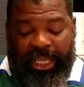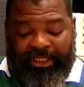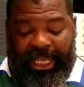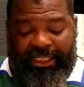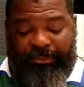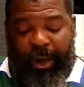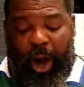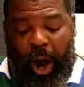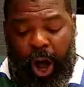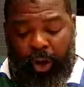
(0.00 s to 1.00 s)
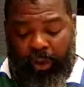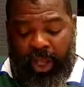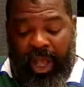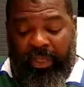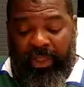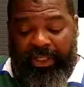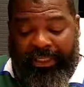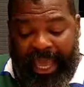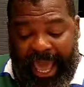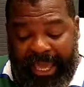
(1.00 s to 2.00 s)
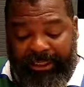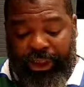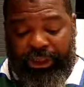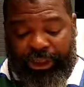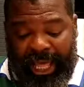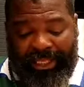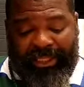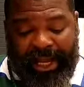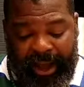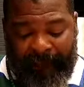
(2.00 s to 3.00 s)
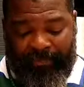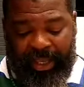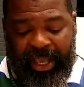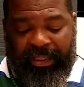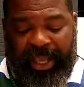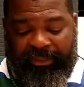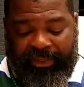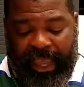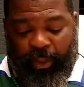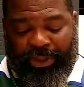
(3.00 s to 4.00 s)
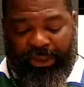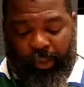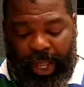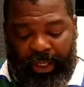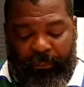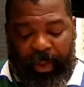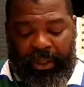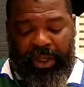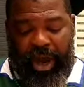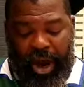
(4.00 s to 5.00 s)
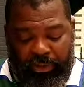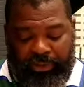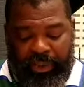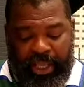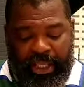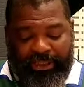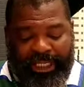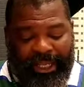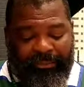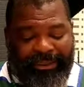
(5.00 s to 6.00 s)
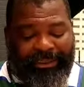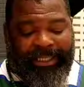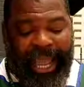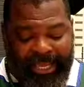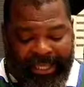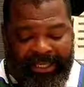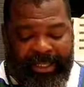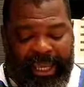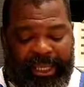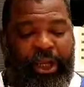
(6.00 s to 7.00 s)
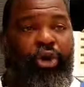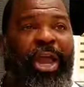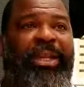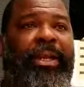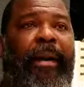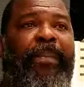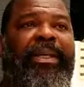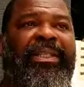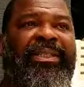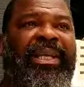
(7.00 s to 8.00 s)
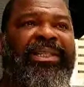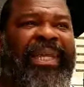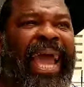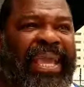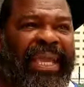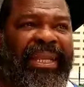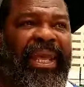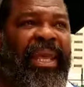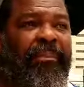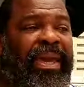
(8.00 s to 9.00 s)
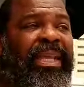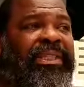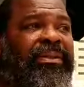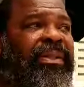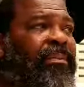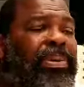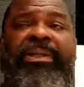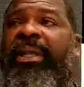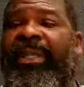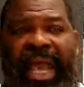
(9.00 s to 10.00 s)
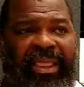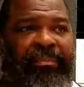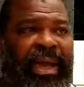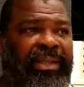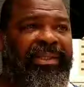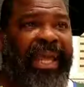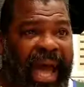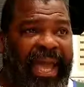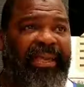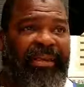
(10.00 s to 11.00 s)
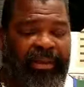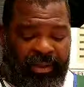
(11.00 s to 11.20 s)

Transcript: the days shall come that they which dwell upon earth shall be taken in great number. This taken means put to death, man. Die.